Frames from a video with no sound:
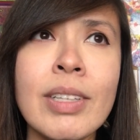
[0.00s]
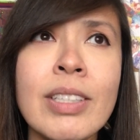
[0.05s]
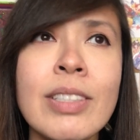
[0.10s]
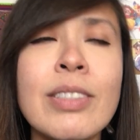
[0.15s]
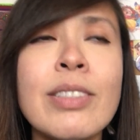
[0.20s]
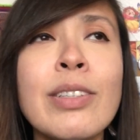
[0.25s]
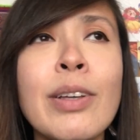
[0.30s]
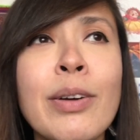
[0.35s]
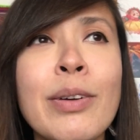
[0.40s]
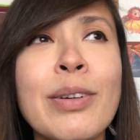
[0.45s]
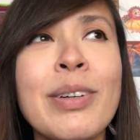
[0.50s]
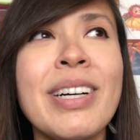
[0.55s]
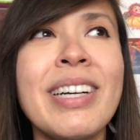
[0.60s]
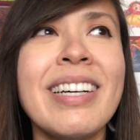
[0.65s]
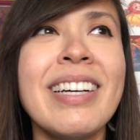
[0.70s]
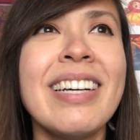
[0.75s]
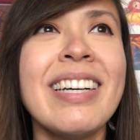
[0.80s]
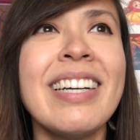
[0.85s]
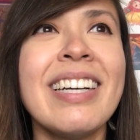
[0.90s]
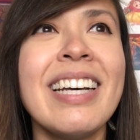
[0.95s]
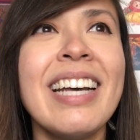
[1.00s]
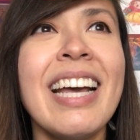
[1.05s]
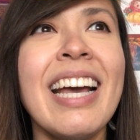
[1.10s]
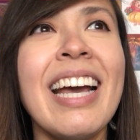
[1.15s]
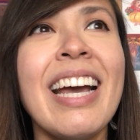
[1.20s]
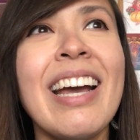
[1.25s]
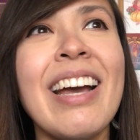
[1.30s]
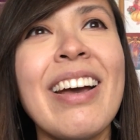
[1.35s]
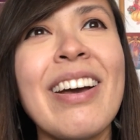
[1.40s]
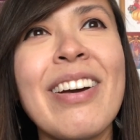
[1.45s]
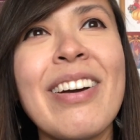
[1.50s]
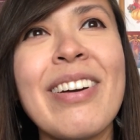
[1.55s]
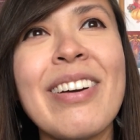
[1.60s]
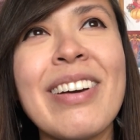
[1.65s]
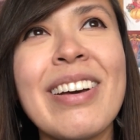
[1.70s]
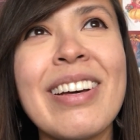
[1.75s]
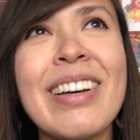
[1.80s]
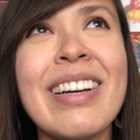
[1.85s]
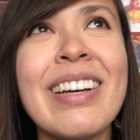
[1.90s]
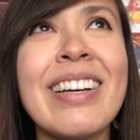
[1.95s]
so
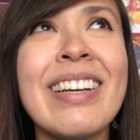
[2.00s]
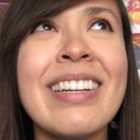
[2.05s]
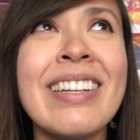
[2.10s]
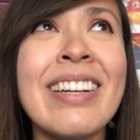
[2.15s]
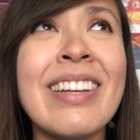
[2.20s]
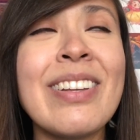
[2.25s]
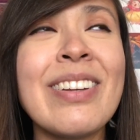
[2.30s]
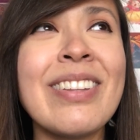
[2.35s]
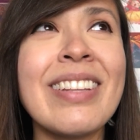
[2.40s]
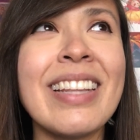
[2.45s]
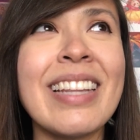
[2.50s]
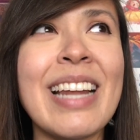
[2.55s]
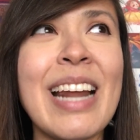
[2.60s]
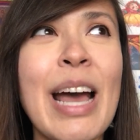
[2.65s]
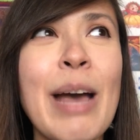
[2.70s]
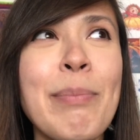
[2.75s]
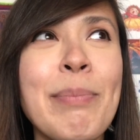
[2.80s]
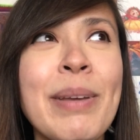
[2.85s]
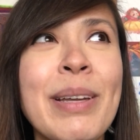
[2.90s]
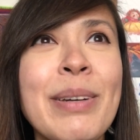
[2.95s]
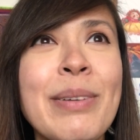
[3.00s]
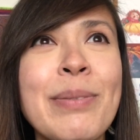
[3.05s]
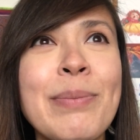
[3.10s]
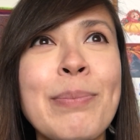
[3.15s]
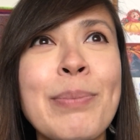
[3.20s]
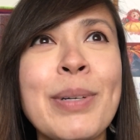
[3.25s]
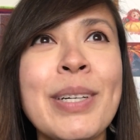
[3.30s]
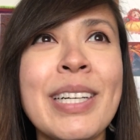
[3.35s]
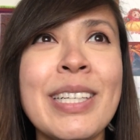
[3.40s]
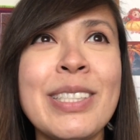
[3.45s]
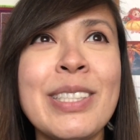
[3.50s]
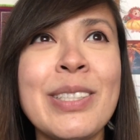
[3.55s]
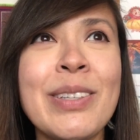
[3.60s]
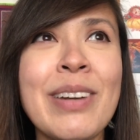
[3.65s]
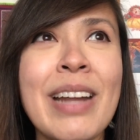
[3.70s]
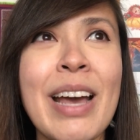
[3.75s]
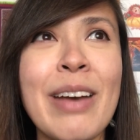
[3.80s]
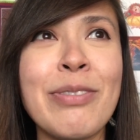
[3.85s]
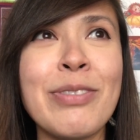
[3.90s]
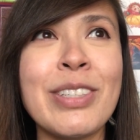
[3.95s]
another thing that happened pretty
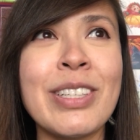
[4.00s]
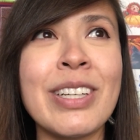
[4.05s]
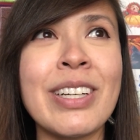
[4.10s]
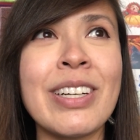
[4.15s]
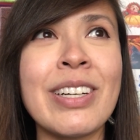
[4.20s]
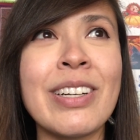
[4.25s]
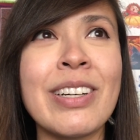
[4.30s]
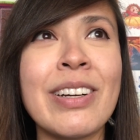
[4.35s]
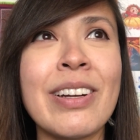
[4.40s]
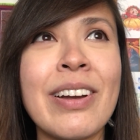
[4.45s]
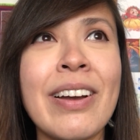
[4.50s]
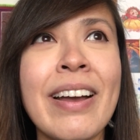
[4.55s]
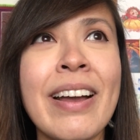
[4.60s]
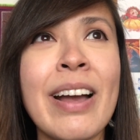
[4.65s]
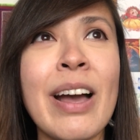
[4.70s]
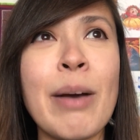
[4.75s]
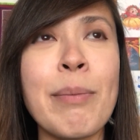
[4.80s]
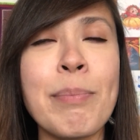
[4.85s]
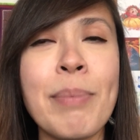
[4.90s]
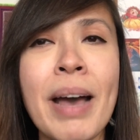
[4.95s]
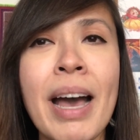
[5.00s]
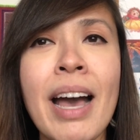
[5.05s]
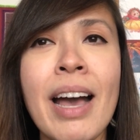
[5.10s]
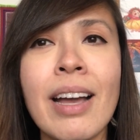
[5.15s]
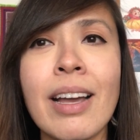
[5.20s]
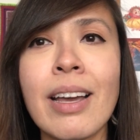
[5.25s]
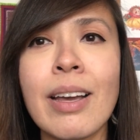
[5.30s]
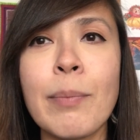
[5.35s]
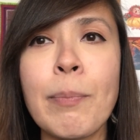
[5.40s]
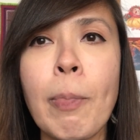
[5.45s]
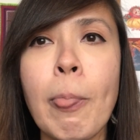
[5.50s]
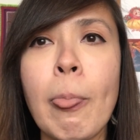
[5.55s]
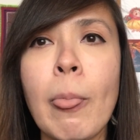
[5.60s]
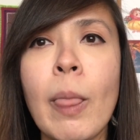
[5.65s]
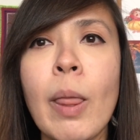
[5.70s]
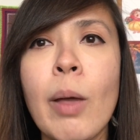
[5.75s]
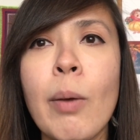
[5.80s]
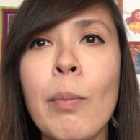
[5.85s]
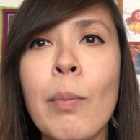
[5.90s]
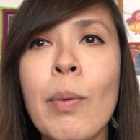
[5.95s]
soon after I got back
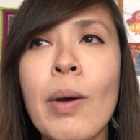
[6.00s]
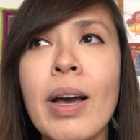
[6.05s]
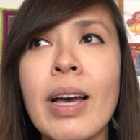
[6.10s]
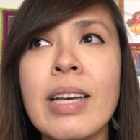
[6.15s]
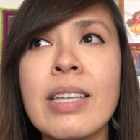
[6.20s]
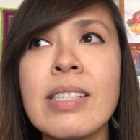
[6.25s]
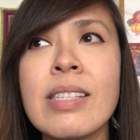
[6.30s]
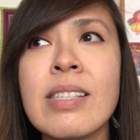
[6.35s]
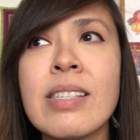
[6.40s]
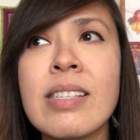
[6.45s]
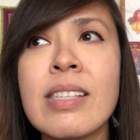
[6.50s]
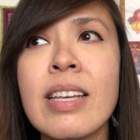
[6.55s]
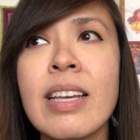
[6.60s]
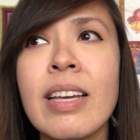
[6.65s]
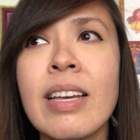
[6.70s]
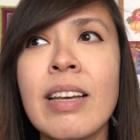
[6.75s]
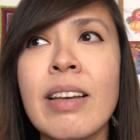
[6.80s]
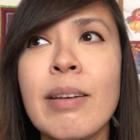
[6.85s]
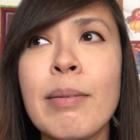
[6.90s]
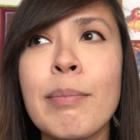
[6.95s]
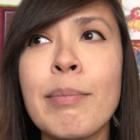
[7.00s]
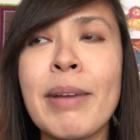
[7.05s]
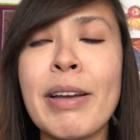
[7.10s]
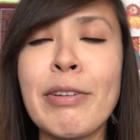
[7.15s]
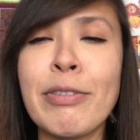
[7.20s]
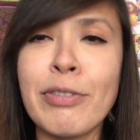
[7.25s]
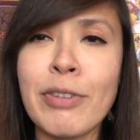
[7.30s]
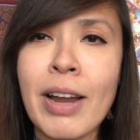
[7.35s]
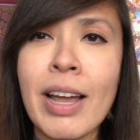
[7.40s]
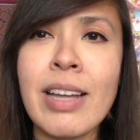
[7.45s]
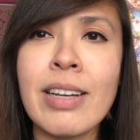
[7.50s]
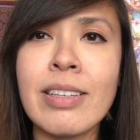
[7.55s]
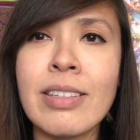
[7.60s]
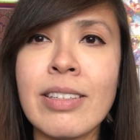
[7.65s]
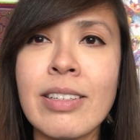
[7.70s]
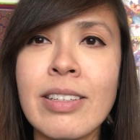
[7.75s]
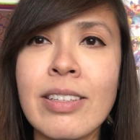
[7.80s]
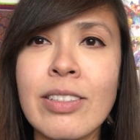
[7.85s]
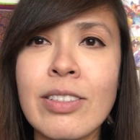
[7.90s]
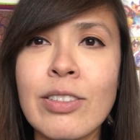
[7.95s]
was my
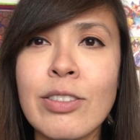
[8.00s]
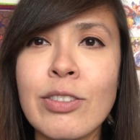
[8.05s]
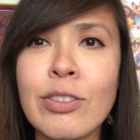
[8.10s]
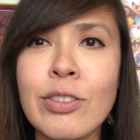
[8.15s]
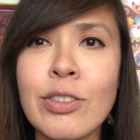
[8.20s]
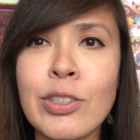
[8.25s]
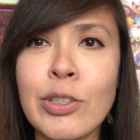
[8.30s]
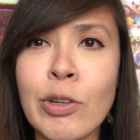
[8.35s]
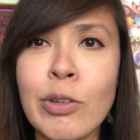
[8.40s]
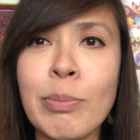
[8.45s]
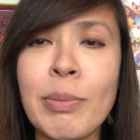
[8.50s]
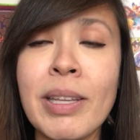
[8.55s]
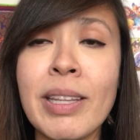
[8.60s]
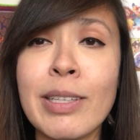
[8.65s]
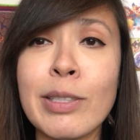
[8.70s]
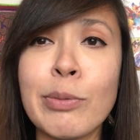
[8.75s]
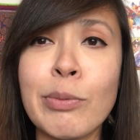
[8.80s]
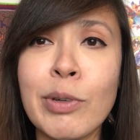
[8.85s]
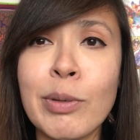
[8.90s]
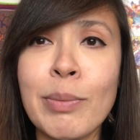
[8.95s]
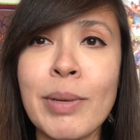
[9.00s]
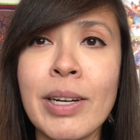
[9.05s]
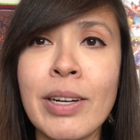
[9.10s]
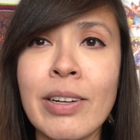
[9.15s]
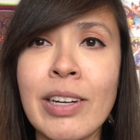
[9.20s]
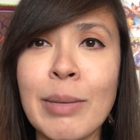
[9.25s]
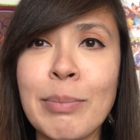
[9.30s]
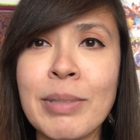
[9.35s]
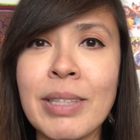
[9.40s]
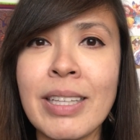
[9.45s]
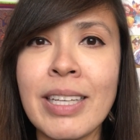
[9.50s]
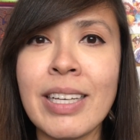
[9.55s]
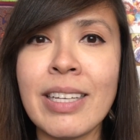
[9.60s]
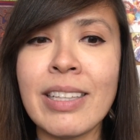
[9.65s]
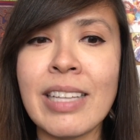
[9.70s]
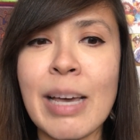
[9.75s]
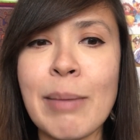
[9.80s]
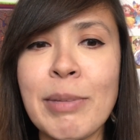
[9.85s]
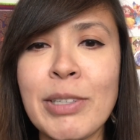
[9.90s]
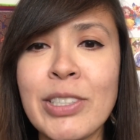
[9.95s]
friend showed me this woman. Her name's
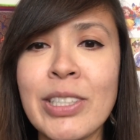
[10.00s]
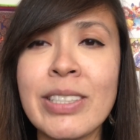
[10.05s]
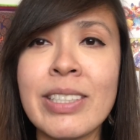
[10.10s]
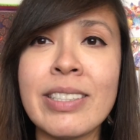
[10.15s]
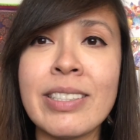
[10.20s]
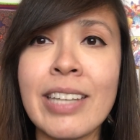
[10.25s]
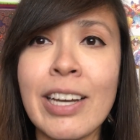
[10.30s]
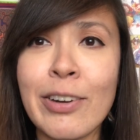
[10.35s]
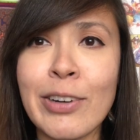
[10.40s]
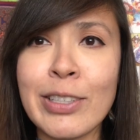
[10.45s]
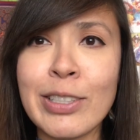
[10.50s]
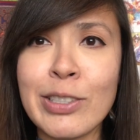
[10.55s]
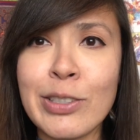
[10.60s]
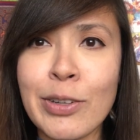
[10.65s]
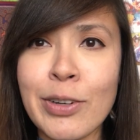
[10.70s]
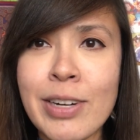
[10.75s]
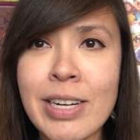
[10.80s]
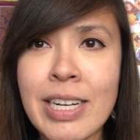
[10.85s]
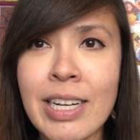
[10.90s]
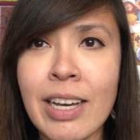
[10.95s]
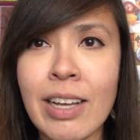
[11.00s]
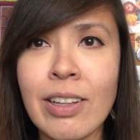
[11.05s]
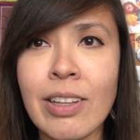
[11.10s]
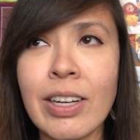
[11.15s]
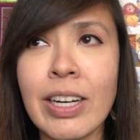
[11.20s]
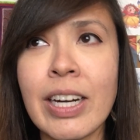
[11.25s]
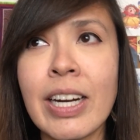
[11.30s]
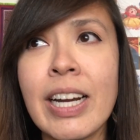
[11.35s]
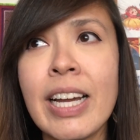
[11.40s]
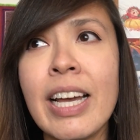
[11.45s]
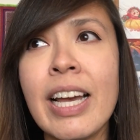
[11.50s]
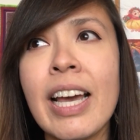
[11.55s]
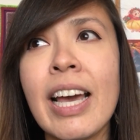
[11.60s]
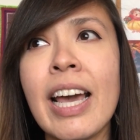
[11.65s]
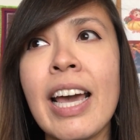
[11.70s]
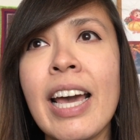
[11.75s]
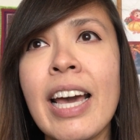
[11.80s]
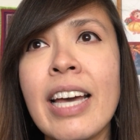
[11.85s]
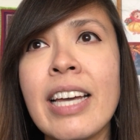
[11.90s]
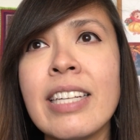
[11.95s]
Leah Lam, and she's a sacred storyteller.
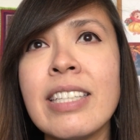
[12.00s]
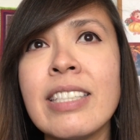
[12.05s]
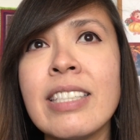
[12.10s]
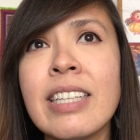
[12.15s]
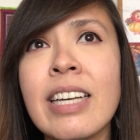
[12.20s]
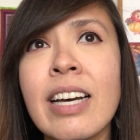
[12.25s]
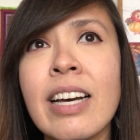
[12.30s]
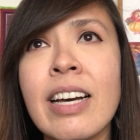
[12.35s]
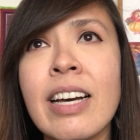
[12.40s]
And